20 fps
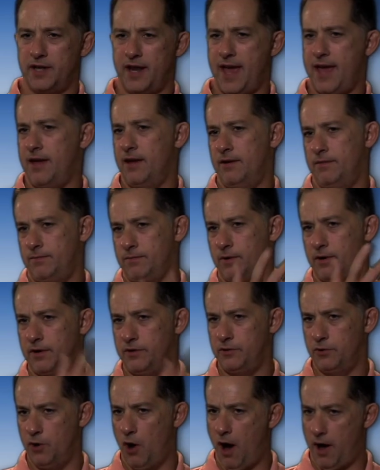say, hey, and we're going
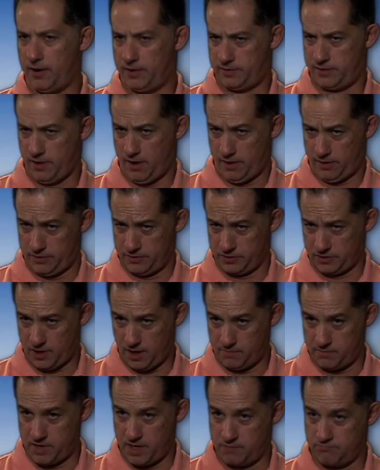to do an audit. The auditors are
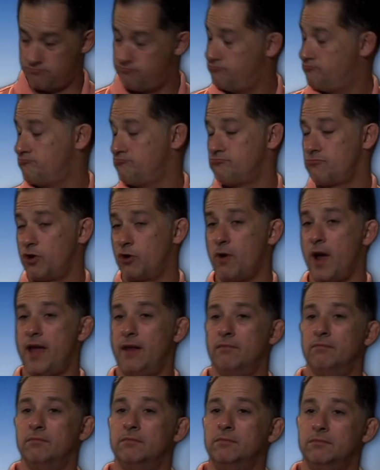coming in.
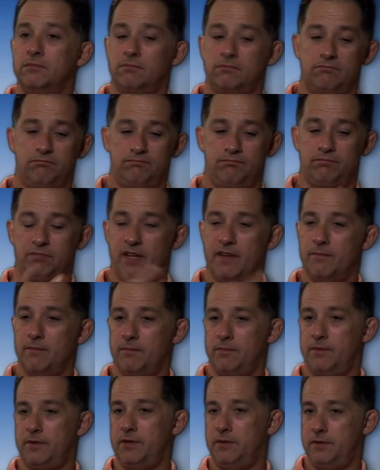Great. Give
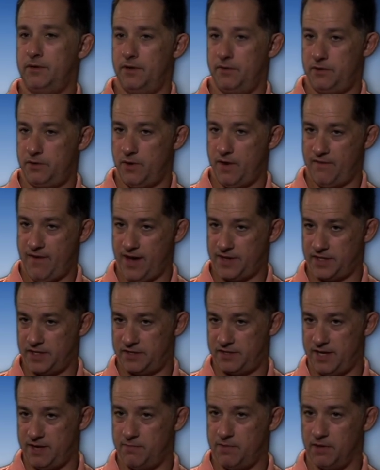them, you have access
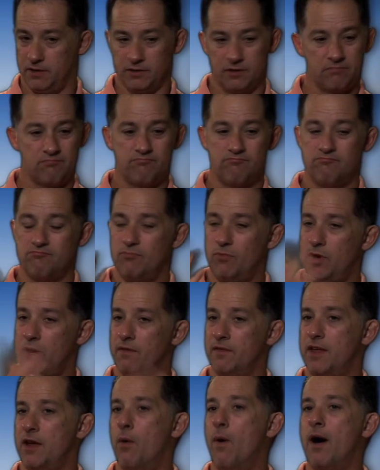to eBuilder.
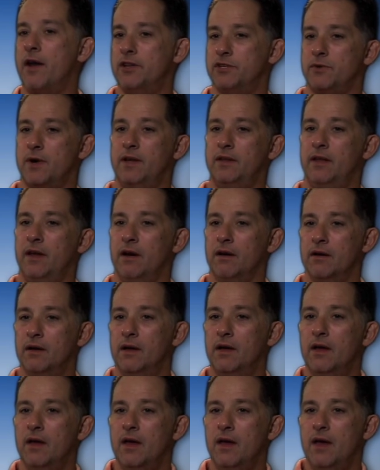Whatever they want is right there.
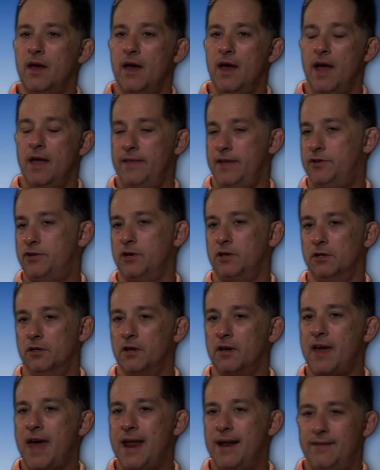And they took a
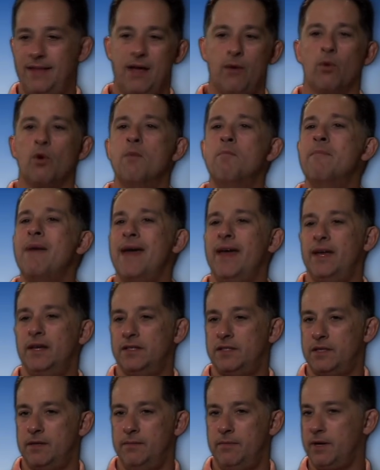look at it and they were
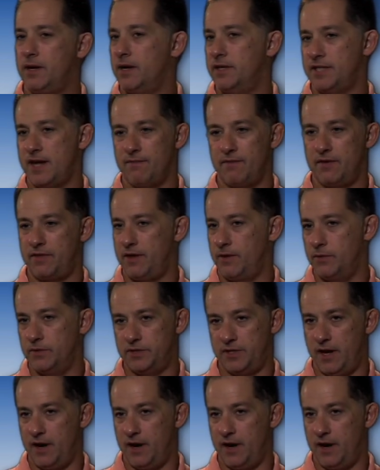amazed because everything was